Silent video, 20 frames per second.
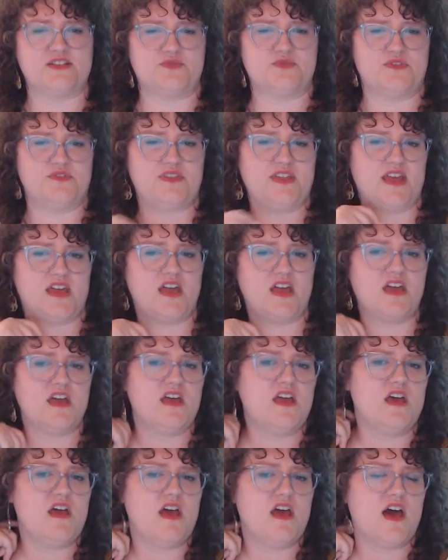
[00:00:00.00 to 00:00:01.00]
sort of thing,
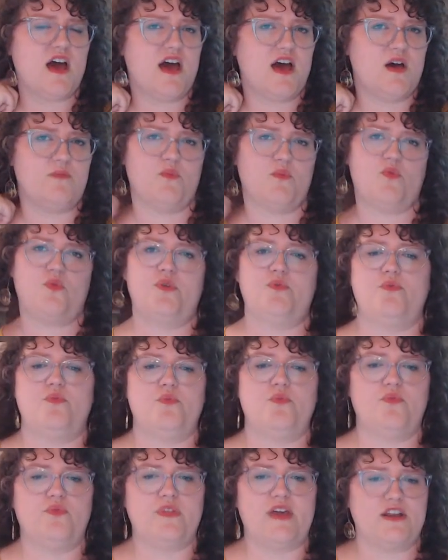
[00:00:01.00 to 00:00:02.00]
when
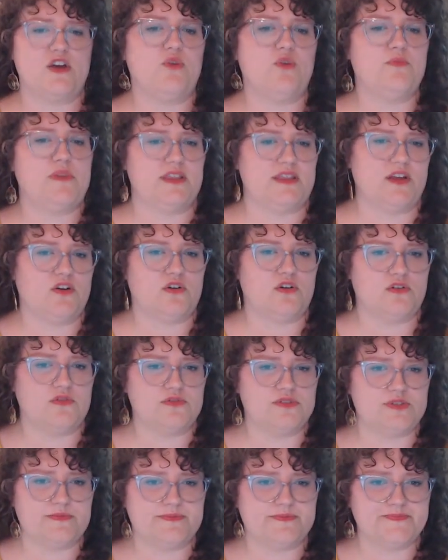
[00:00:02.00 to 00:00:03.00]
they don't meet their
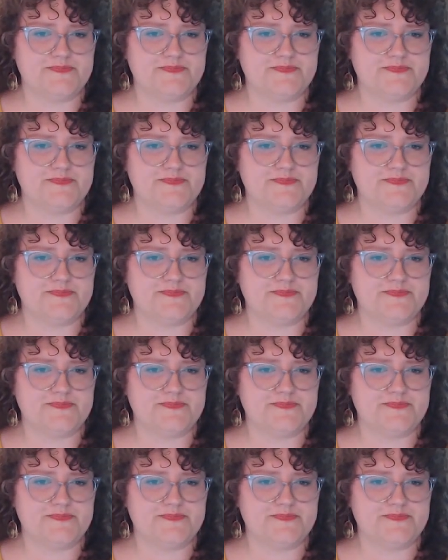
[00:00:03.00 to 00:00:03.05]
goals.